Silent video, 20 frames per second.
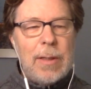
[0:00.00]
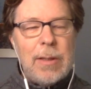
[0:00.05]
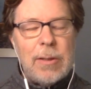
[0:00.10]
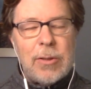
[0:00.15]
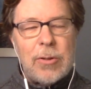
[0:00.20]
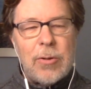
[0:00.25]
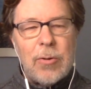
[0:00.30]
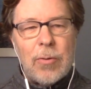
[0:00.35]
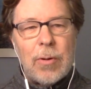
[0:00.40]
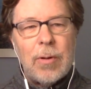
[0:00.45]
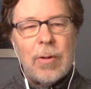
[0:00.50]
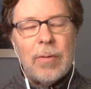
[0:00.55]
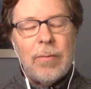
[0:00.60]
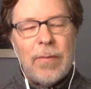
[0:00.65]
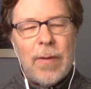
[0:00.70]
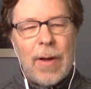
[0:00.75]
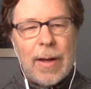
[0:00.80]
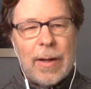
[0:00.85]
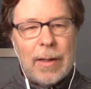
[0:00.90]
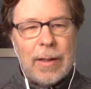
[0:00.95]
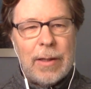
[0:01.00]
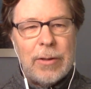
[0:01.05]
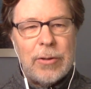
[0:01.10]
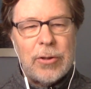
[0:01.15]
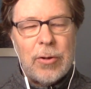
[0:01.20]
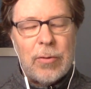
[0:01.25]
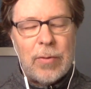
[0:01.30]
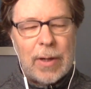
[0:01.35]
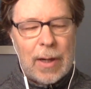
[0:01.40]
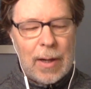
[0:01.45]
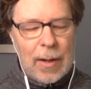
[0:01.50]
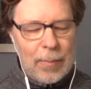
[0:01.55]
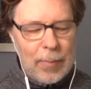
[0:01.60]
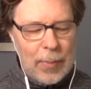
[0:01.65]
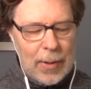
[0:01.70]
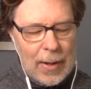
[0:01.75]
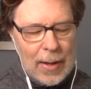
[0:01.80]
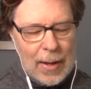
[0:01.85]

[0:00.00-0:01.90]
store finally showing up,